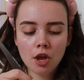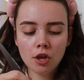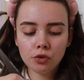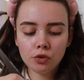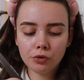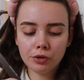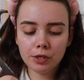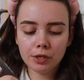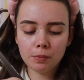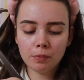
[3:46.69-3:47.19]

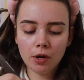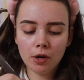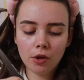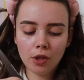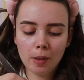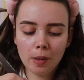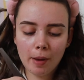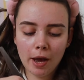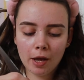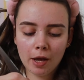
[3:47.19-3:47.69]
so I just put it
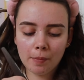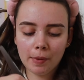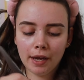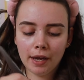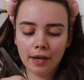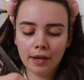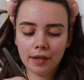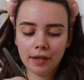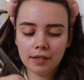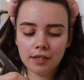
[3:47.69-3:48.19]
on the back of my
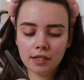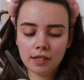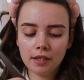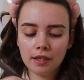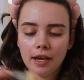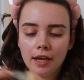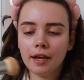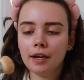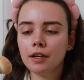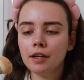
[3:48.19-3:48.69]
hand, and
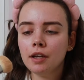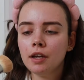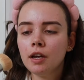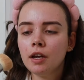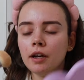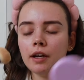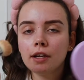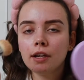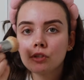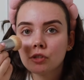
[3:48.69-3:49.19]
then
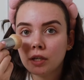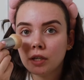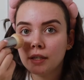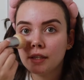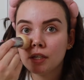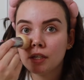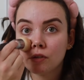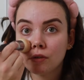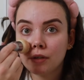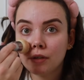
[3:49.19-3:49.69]
literally
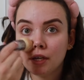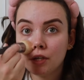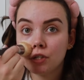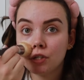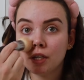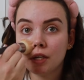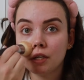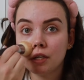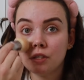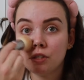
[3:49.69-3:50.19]
this
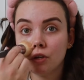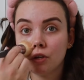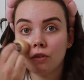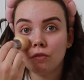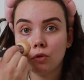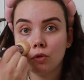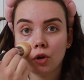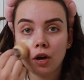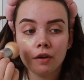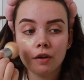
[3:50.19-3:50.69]
foundation is so
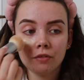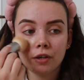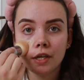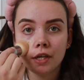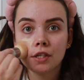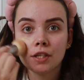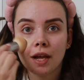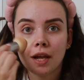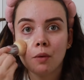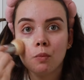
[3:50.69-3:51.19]
full
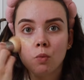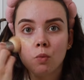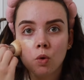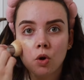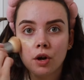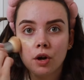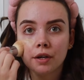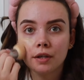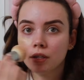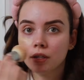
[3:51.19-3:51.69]
coverage that
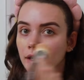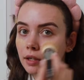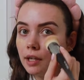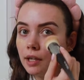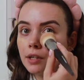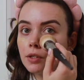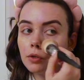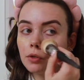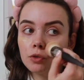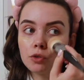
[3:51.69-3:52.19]
one
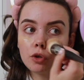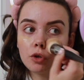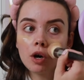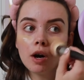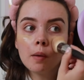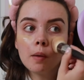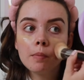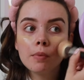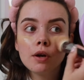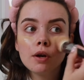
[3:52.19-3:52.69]
little
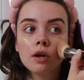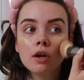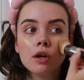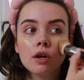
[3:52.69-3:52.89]
drop